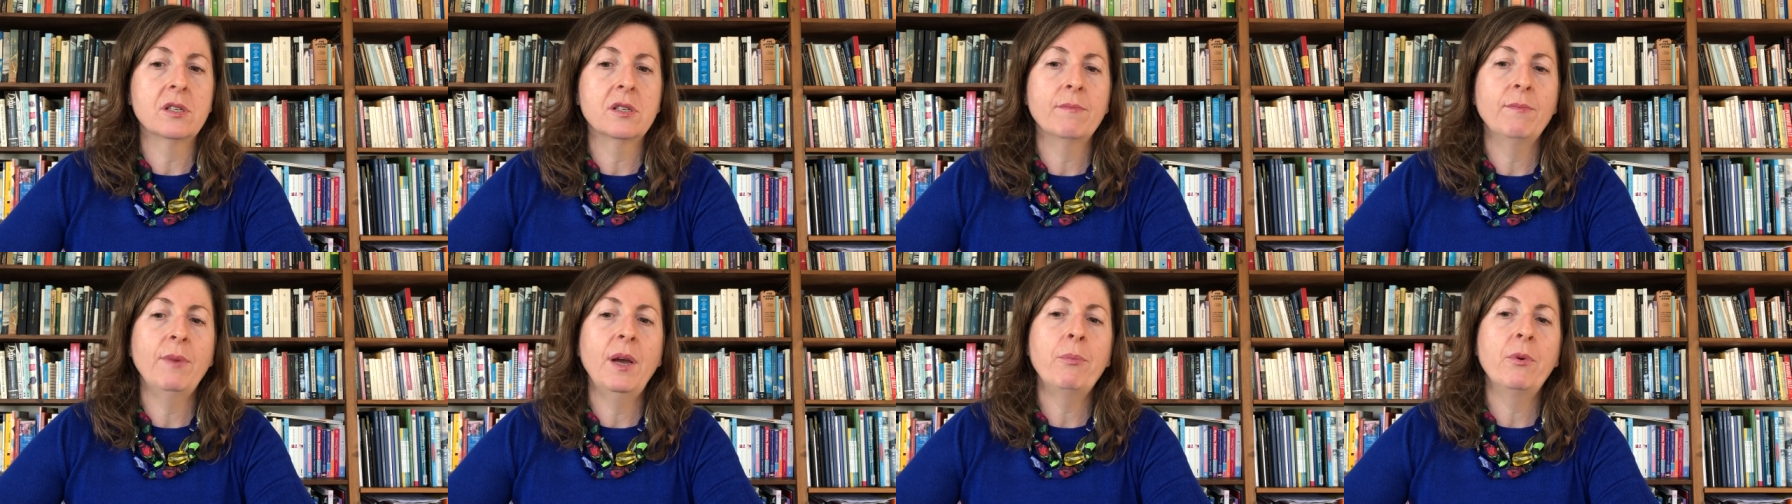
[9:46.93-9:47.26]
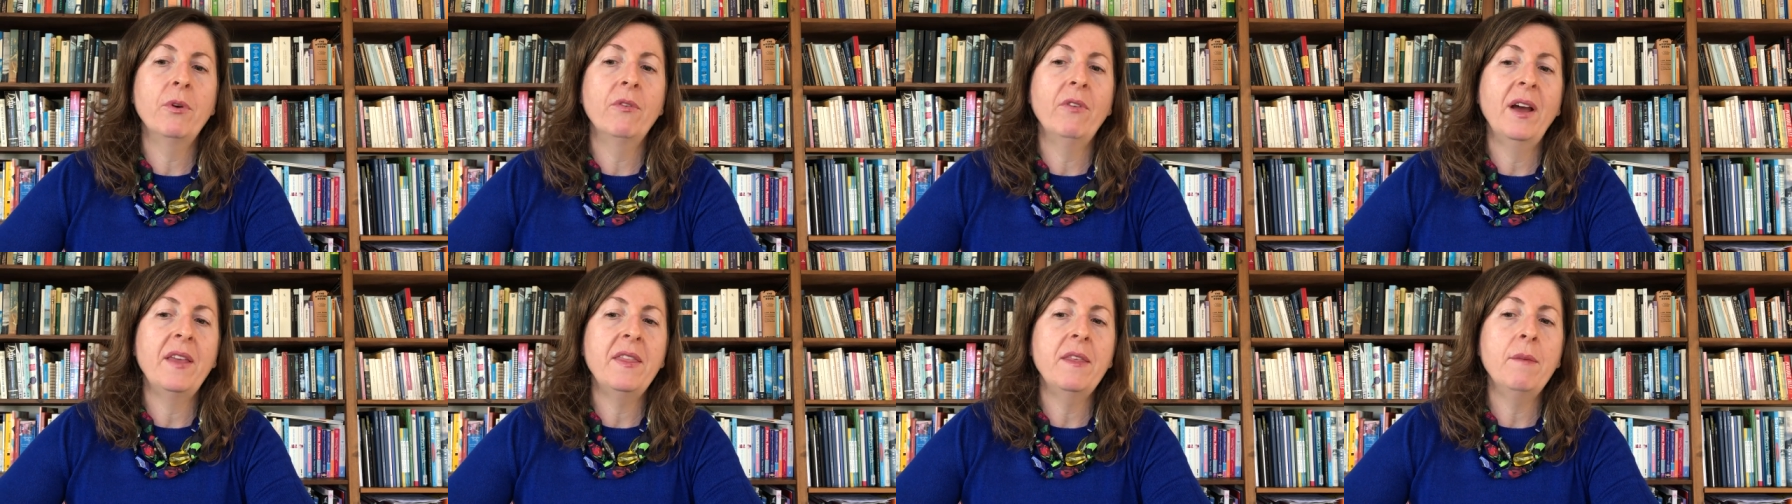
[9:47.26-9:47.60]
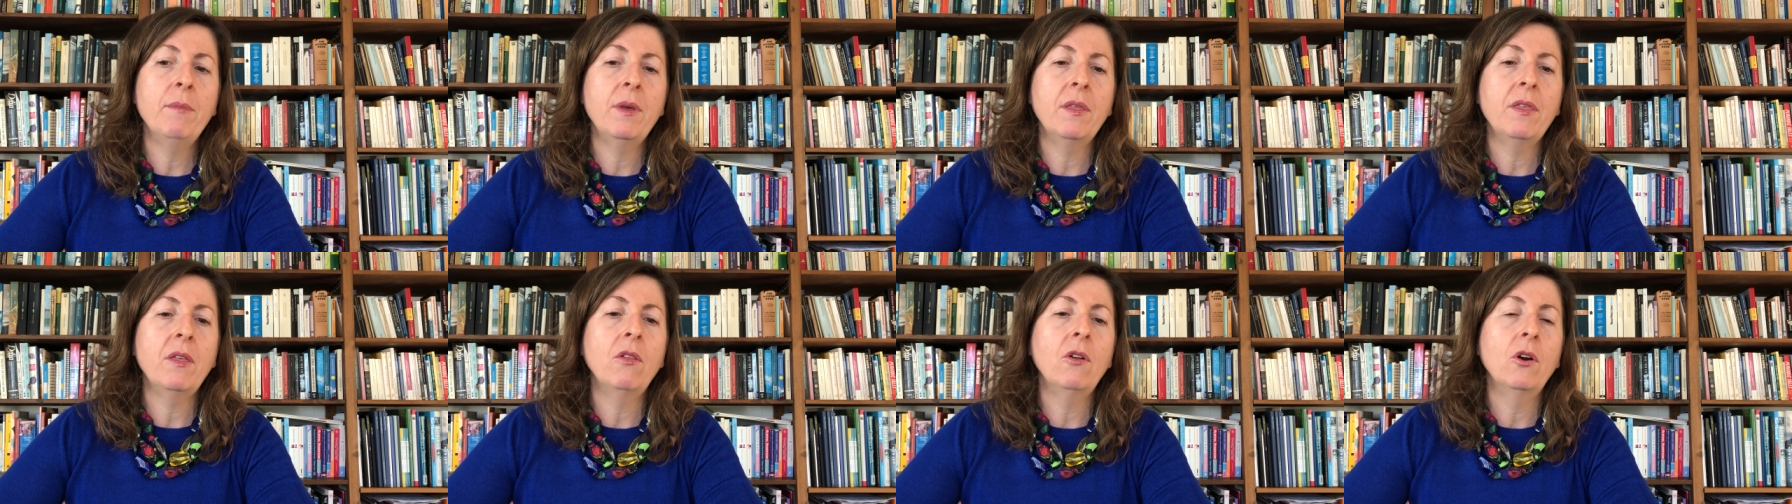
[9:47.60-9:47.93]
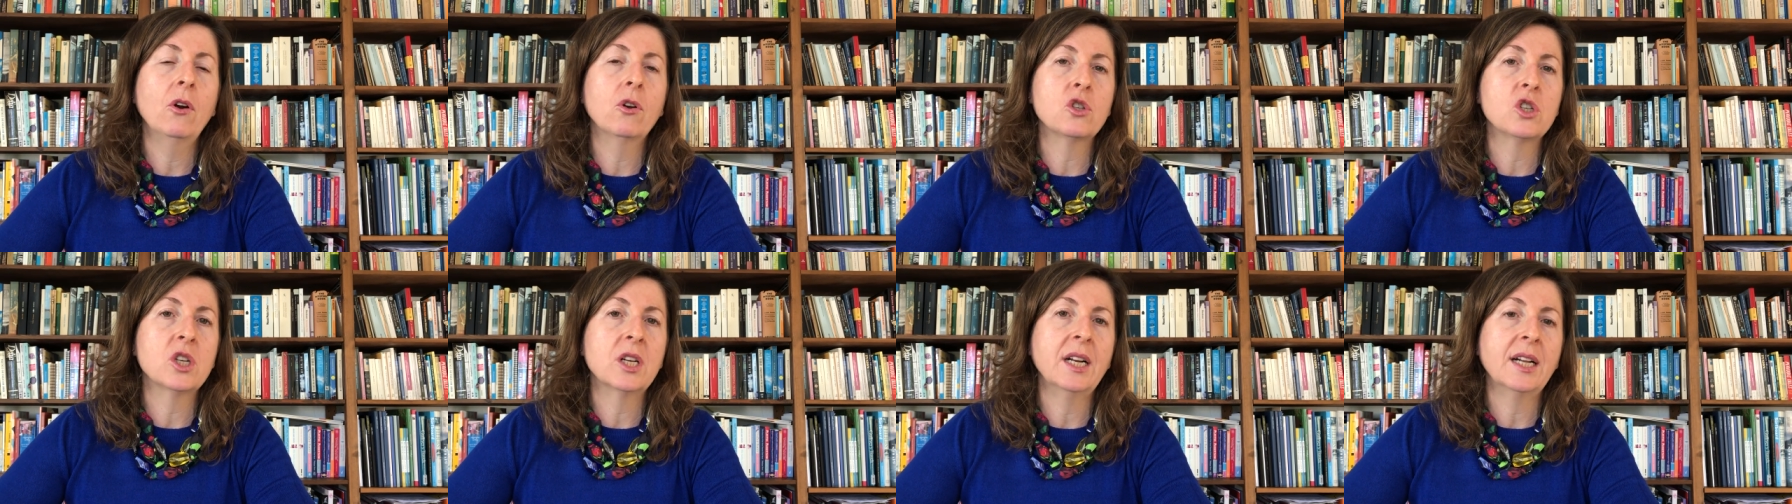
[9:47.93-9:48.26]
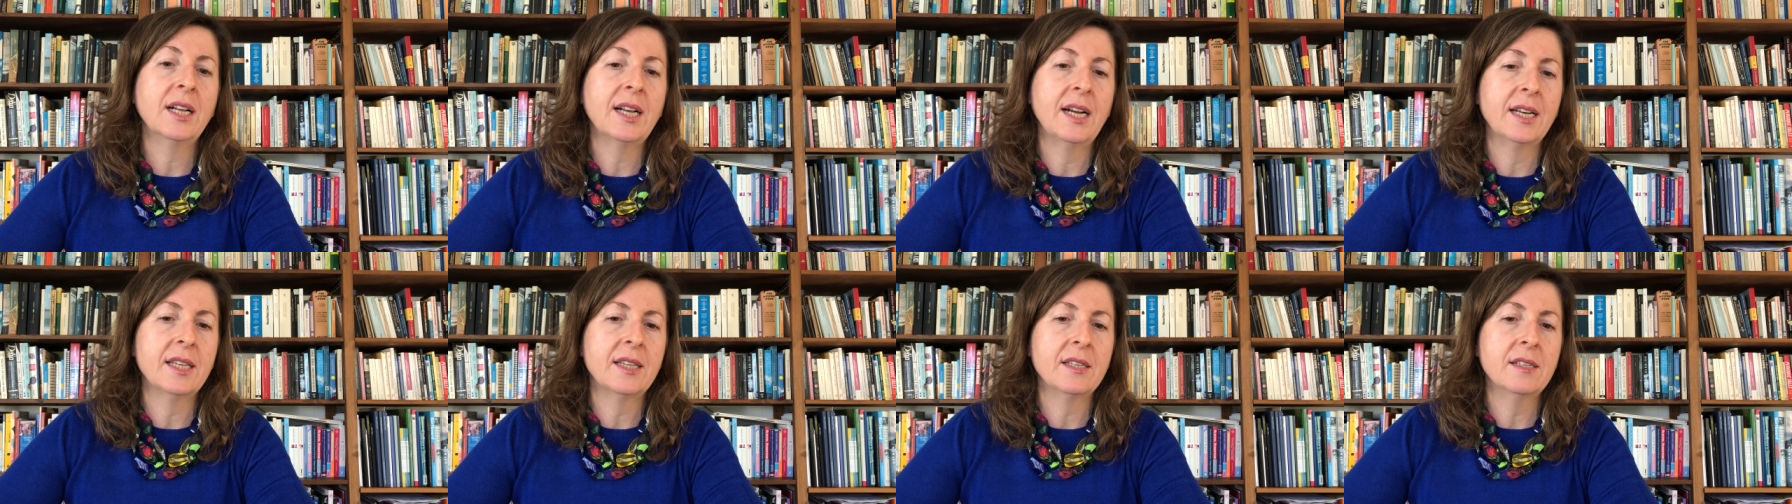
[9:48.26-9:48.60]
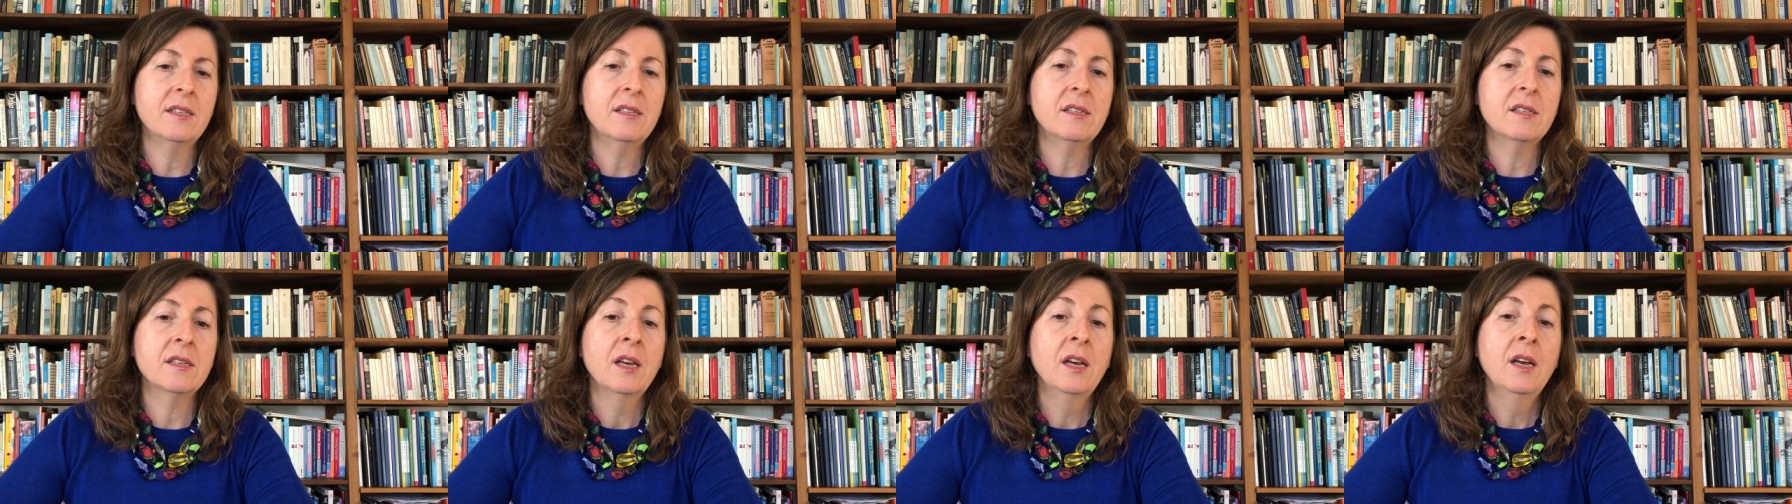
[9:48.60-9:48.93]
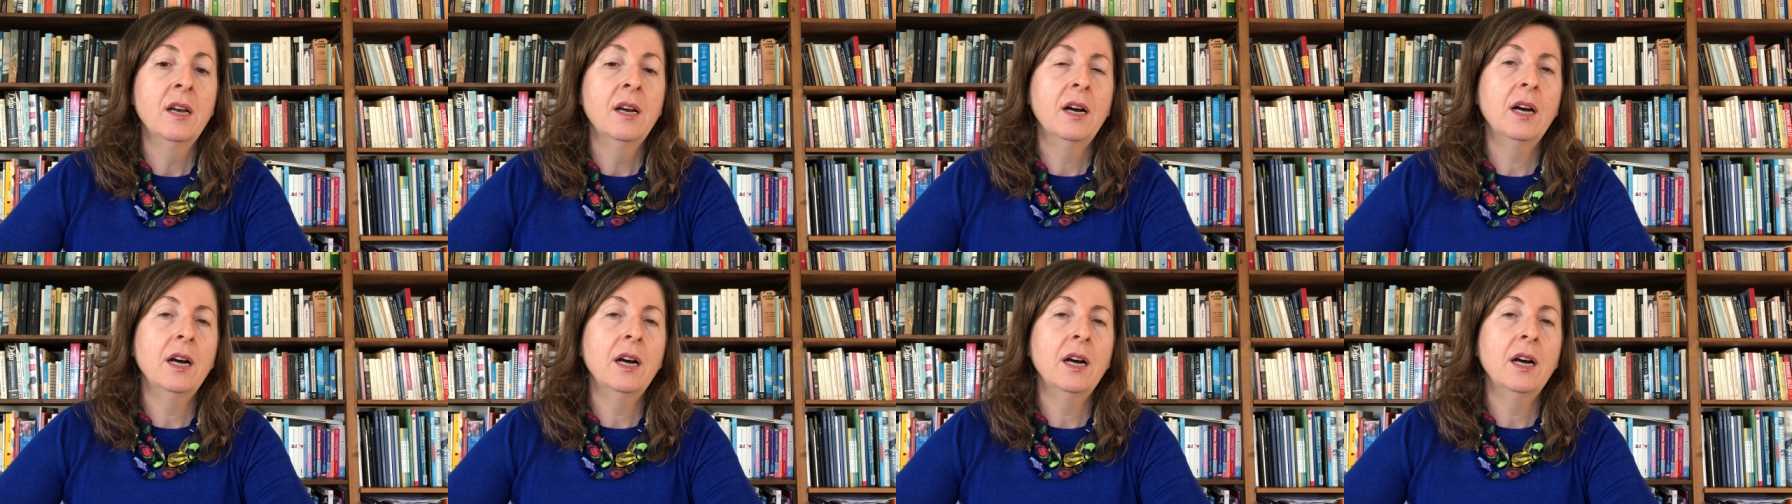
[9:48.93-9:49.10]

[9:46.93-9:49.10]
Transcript: by providing methodological guidance